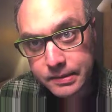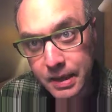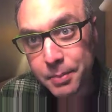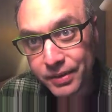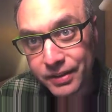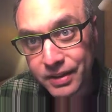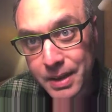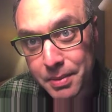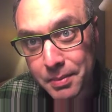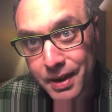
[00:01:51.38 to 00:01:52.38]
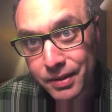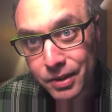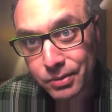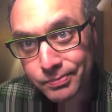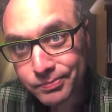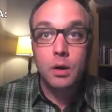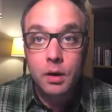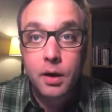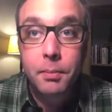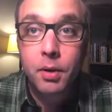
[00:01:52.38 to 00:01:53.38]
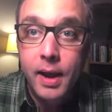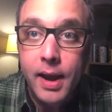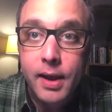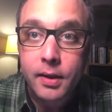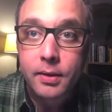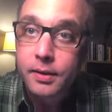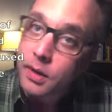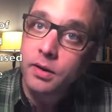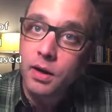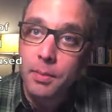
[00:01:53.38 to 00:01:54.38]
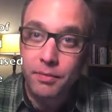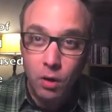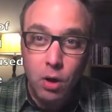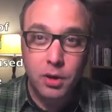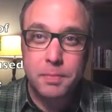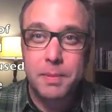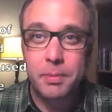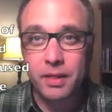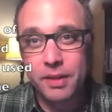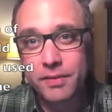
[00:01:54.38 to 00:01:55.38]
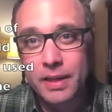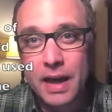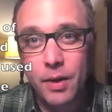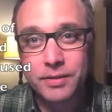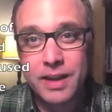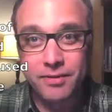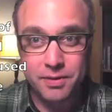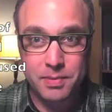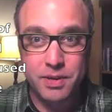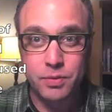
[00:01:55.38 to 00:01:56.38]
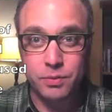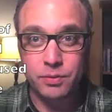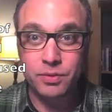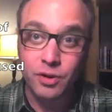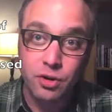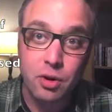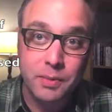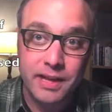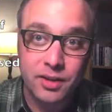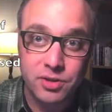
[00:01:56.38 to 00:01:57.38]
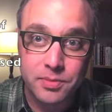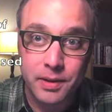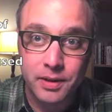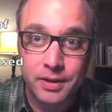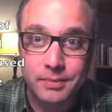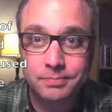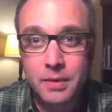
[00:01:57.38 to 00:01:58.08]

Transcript: There's a couple things to keep in mind, though. Number A, the income of all the people that live in the house have to be used to determine the eligibility.